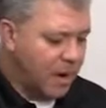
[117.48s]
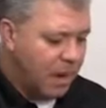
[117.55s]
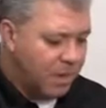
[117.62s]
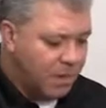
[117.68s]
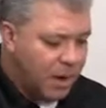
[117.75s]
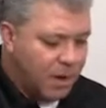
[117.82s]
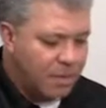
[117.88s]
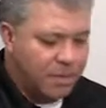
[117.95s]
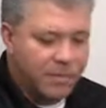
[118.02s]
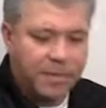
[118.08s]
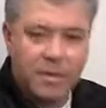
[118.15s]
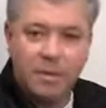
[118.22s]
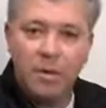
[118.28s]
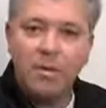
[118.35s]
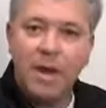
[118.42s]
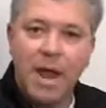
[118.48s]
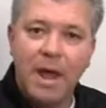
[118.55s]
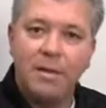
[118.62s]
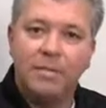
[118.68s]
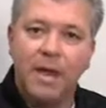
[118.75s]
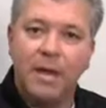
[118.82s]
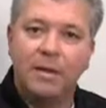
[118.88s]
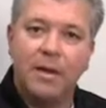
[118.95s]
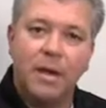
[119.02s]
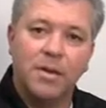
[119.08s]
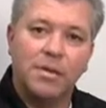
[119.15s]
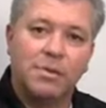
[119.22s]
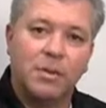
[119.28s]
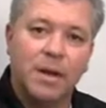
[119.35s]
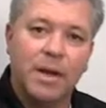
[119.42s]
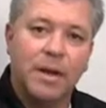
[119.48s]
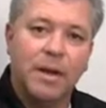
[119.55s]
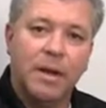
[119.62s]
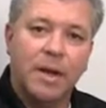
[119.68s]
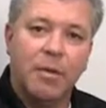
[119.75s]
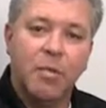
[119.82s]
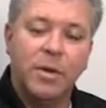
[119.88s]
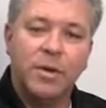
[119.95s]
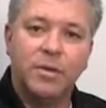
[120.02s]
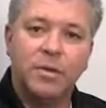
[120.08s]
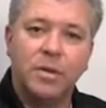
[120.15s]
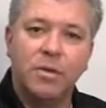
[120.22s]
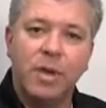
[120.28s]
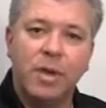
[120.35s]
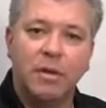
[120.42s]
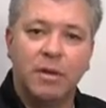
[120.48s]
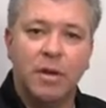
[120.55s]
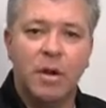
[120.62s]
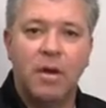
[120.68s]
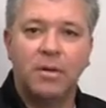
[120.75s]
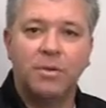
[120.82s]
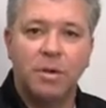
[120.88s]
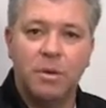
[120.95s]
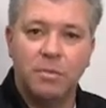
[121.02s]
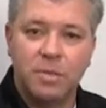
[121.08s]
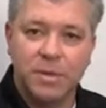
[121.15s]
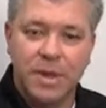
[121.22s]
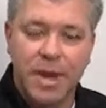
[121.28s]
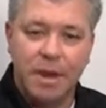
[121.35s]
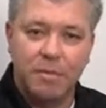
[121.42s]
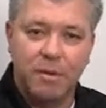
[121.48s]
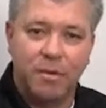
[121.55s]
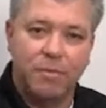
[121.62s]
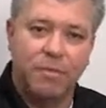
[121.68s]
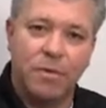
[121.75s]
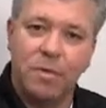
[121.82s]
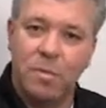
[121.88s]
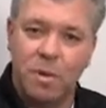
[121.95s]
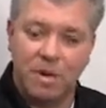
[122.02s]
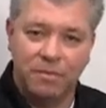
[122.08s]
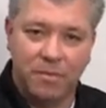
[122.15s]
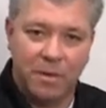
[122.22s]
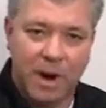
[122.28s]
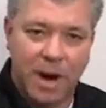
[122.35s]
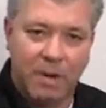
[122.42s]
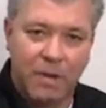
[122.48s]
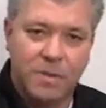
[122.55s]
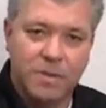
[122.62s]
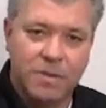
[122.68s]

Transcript: Well, you don't have that luxury when you're doing a long-term sample for 24 hours,